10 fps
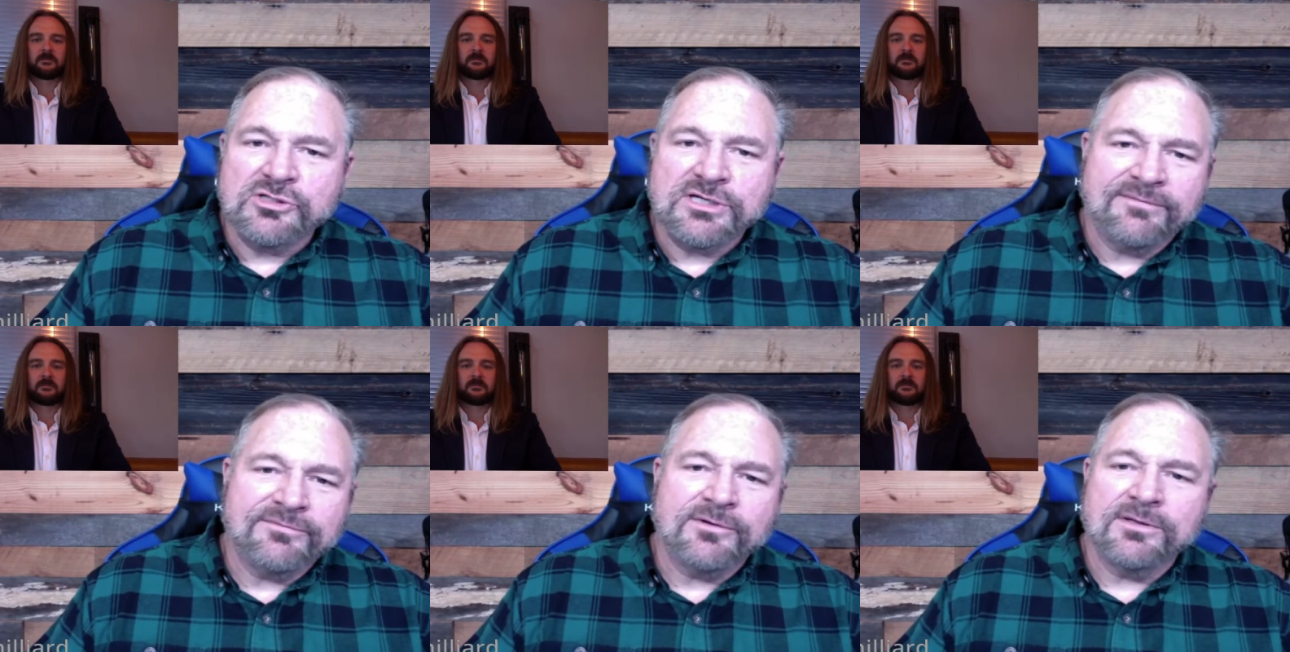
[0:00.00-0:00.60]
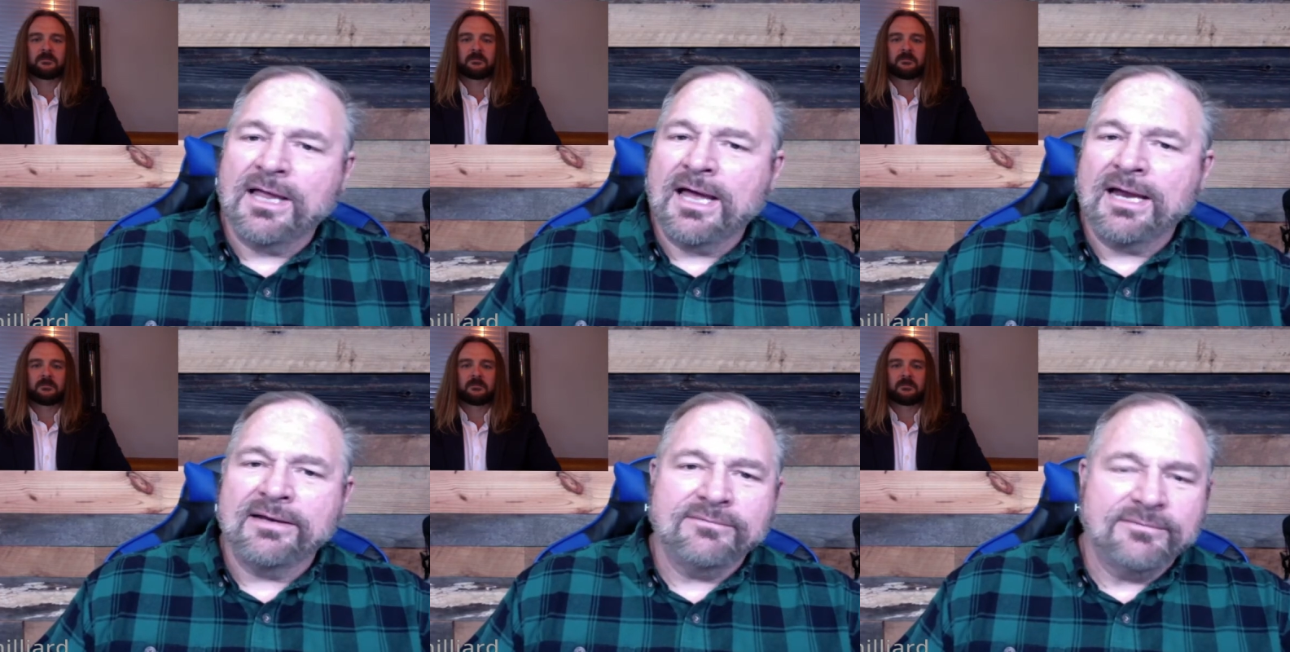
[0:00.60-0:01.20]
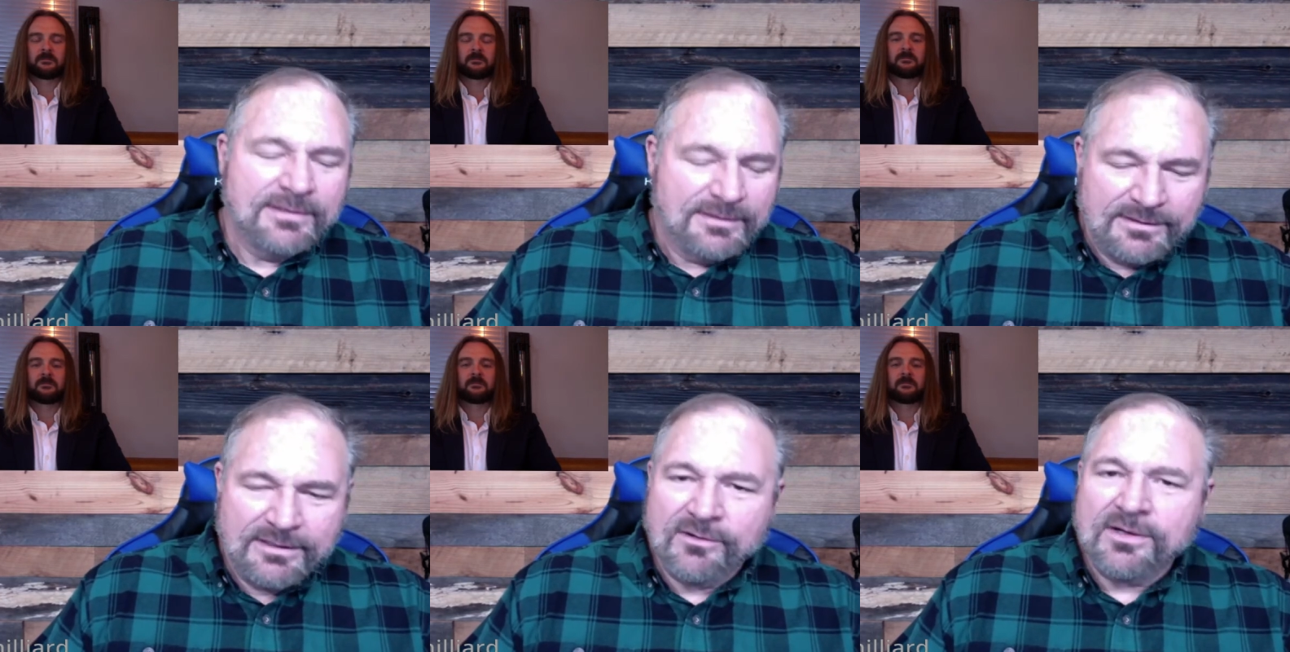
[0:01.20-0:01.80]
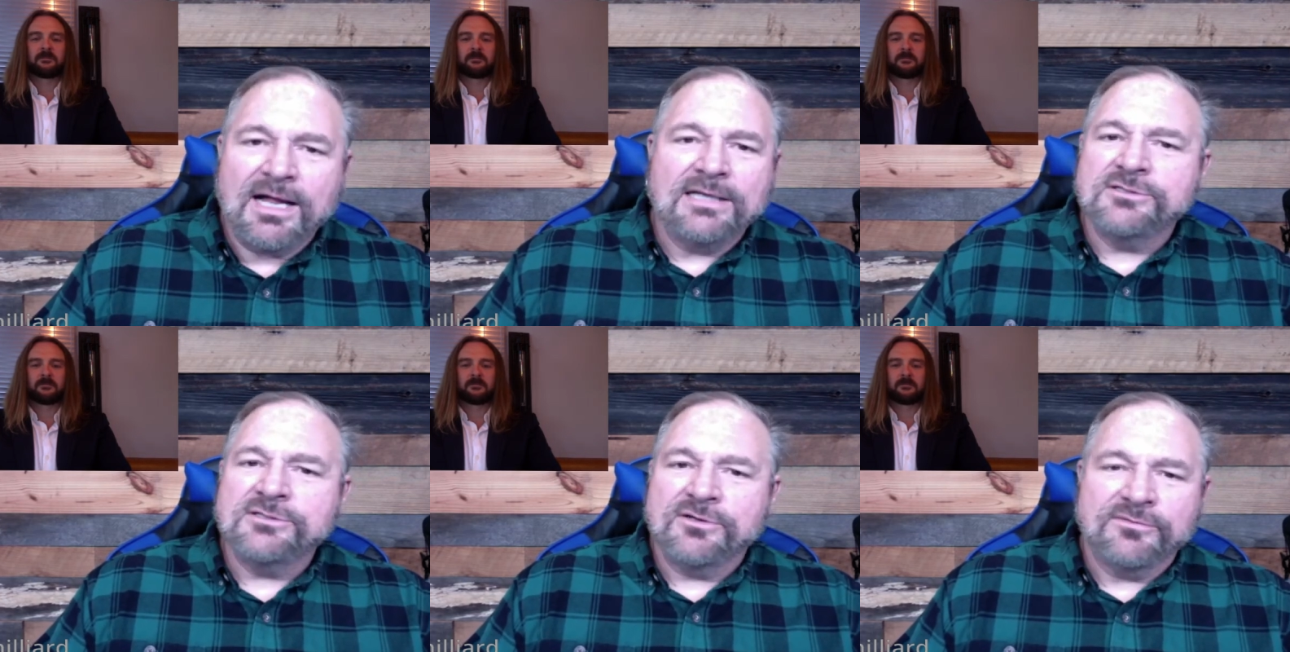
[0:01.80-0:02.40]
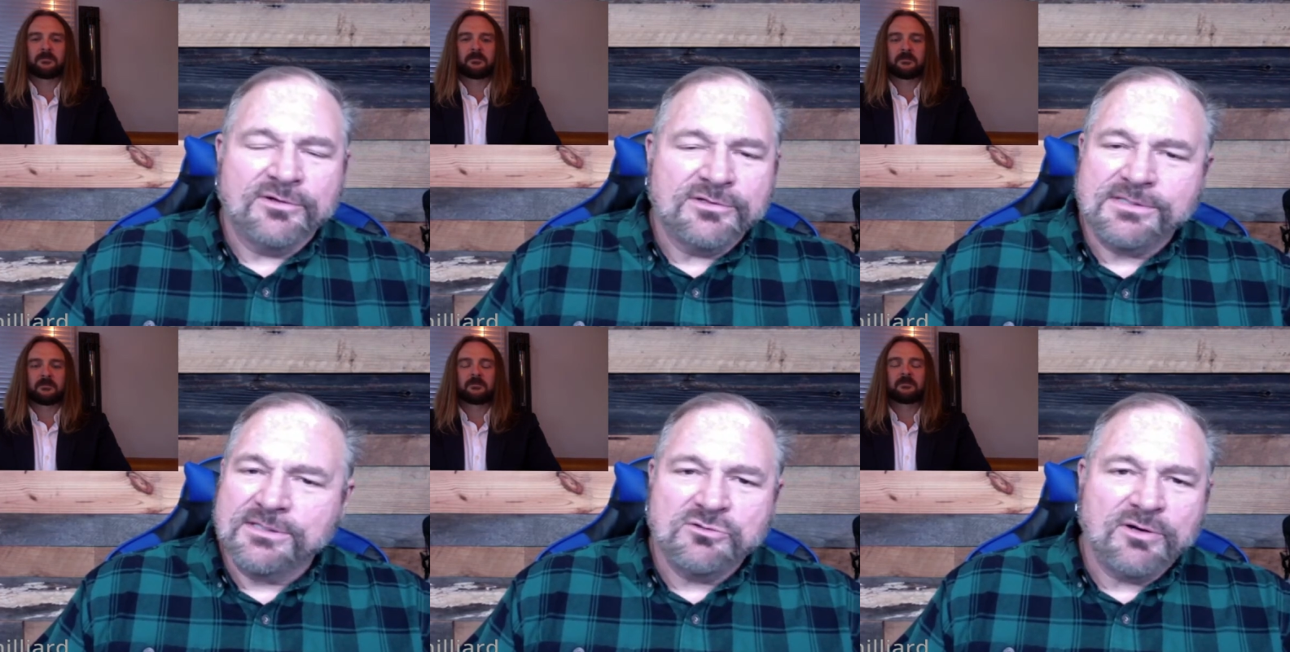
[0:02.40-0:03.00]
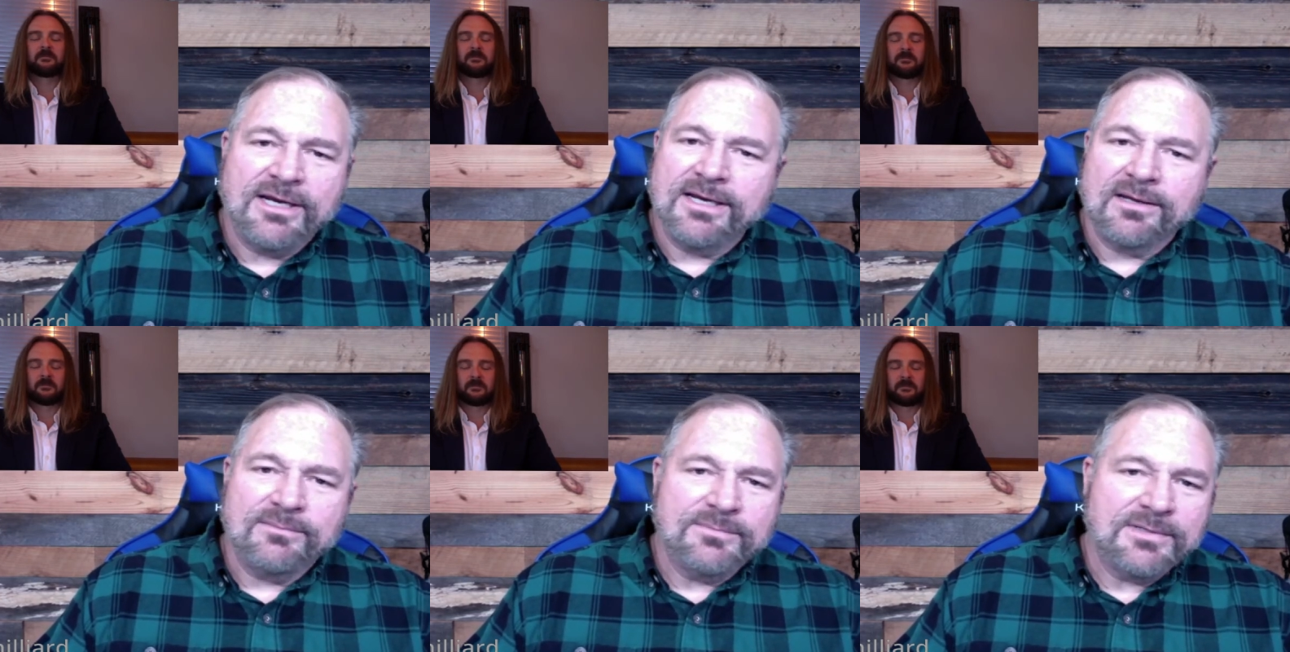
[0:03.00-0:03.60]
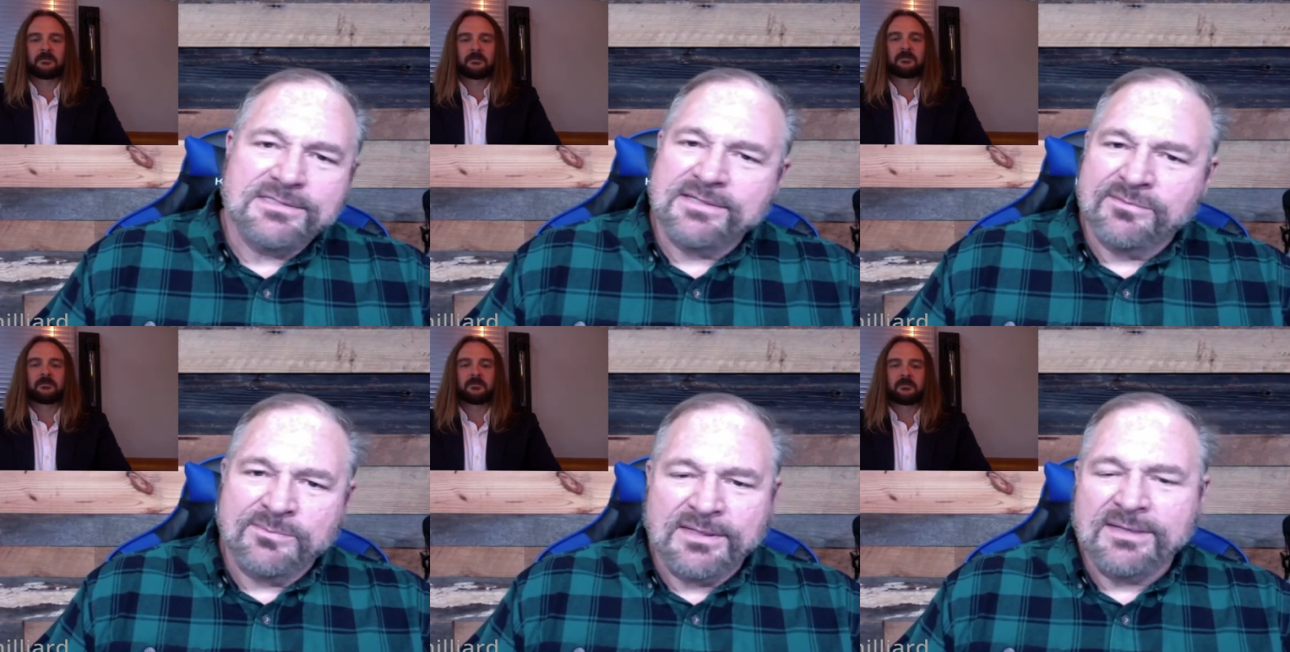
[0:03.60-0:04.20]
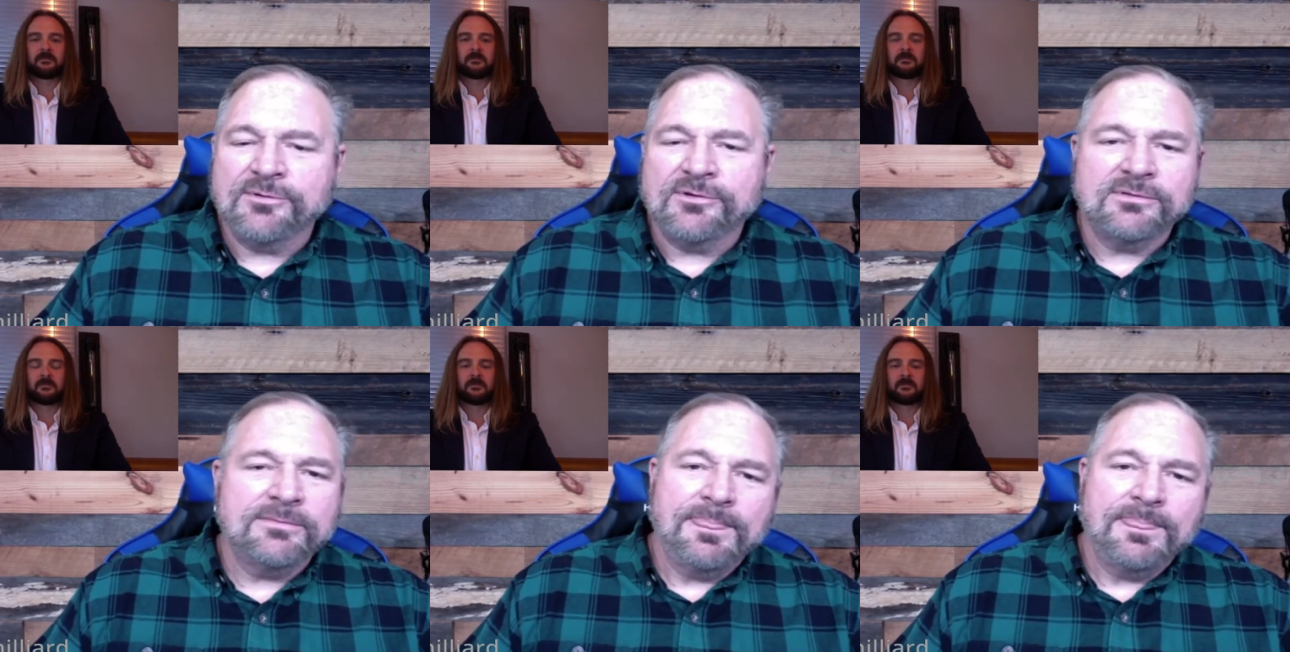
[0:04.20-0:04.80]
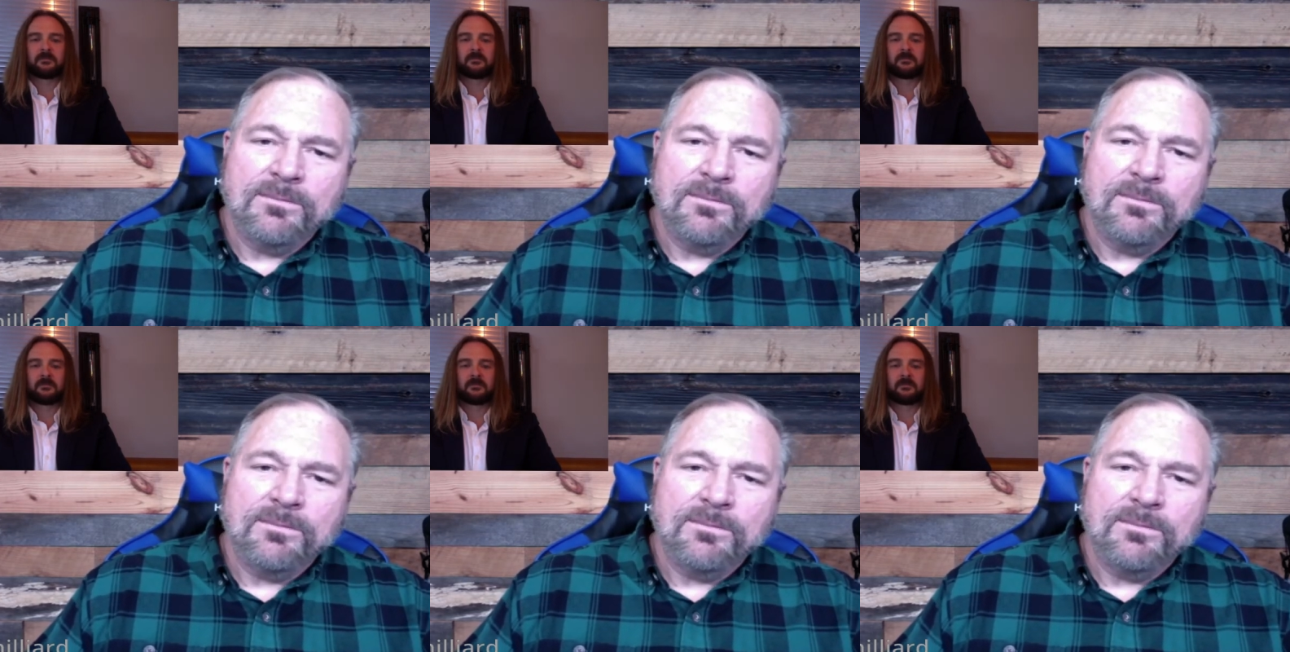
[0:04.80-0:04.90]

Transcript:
Speaker 1: shift for a lot of, you know, college universities, training companies, even people.